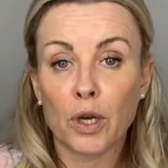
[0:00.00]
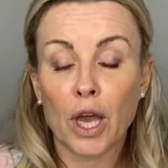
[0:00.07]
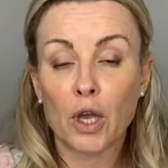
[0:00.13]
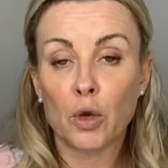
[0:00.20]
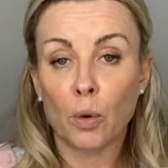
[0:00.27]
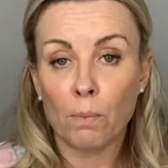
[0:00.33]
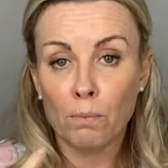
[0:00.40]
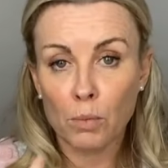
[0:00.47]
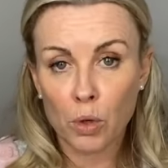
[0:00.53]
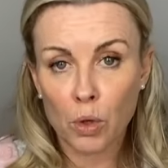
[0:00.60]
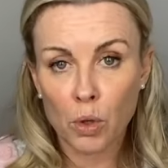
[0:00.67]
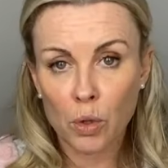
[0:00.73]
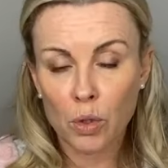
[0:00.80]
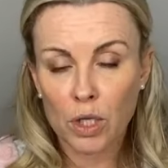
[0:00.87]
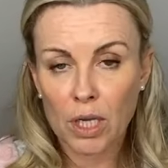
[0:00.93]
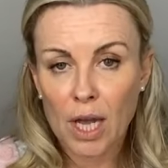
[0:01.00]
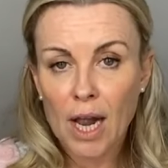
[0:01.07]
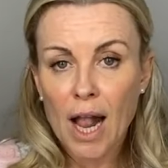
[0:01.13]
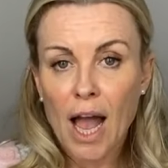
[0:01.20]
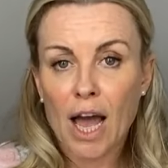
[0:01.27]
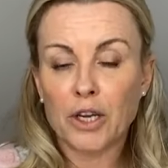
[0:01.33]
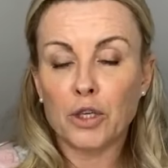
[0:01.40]
Okay, your mood
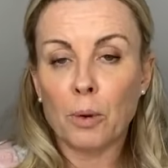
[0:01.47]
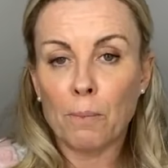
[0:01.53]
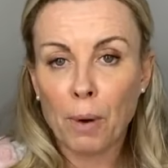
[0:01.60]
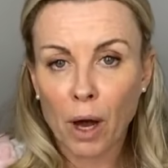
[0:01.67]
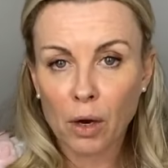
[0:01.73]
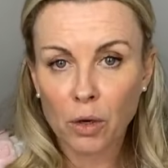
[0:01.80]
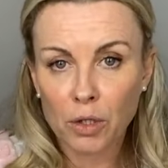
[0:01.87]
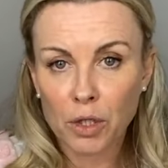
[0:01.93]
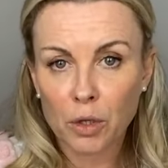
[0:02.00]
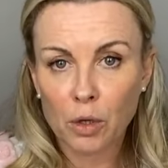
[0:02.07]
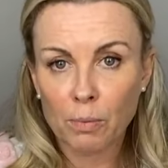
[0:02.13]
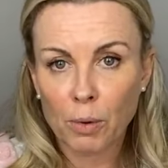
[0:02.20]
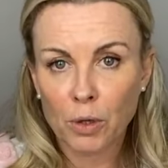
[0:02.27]
and your biological